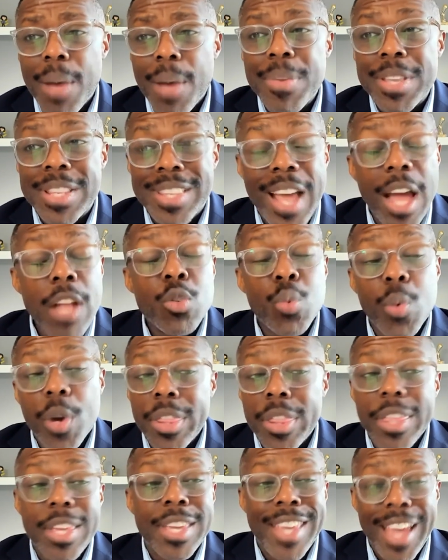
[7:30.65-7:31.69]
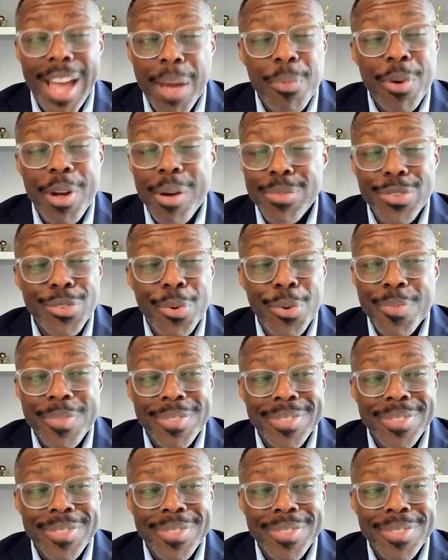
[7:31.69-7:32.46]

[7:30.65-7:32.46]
I mean, that's where the gap comes from.